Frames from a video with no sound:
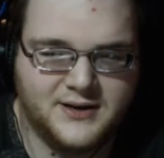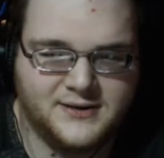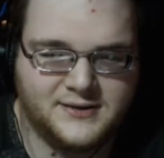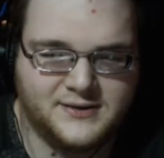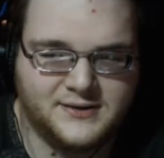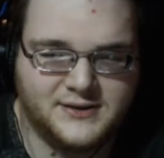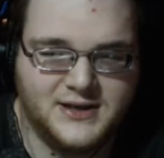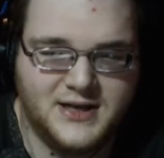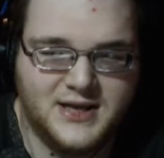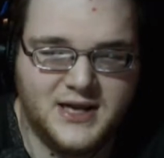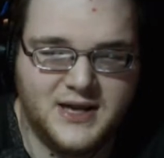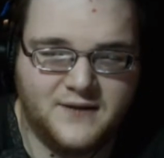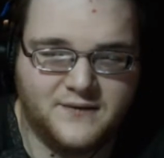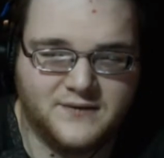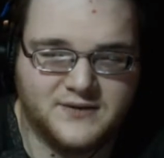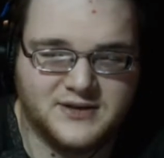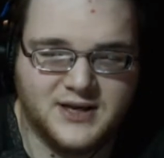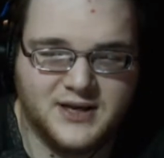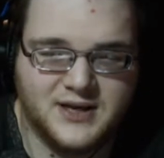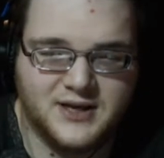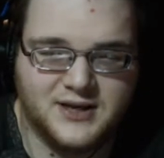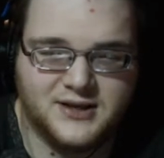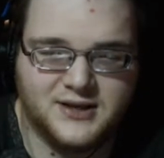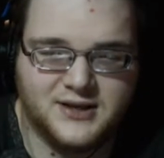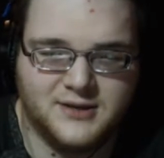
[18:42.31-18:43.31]
Leaves
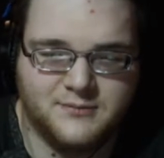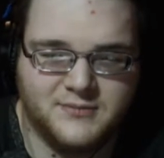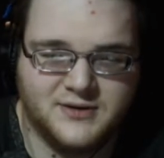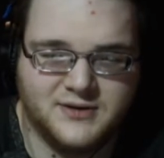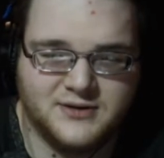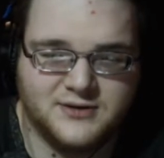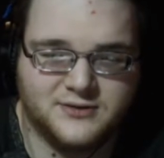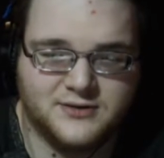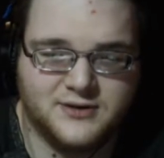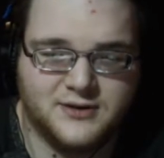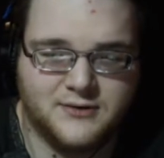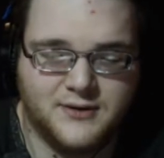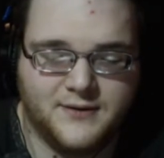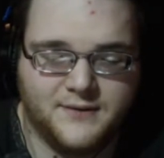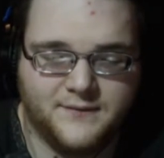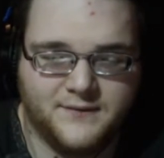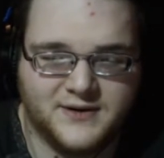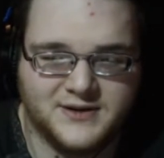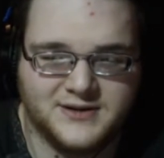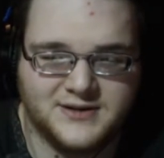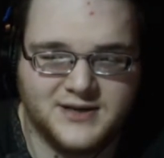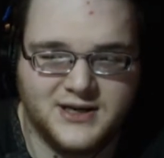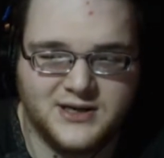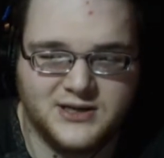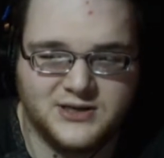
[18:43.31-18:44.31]
hid the mistletoe
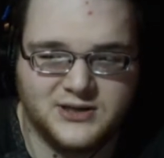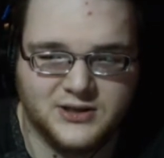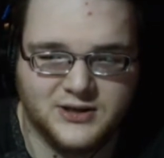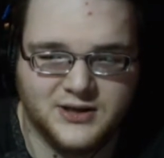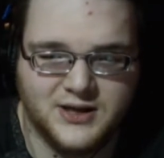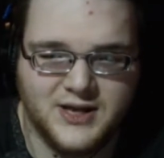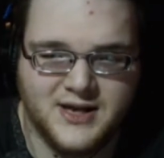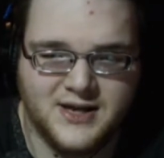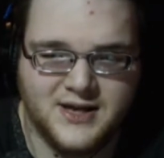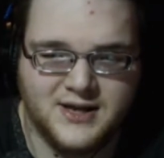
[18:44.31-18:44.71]
infestation.